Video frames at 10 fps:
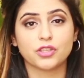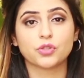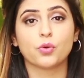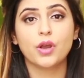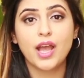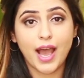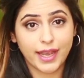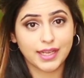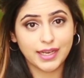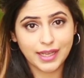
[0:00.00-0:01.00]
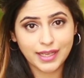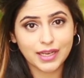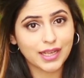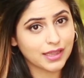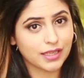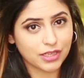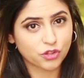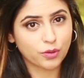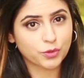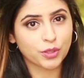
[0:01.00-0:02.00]
So I can link it in the
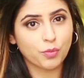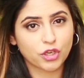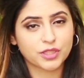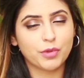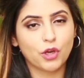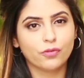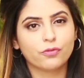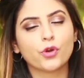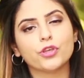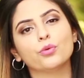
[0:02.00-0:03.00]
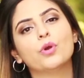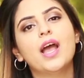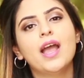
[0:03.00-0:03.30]
description box below for you.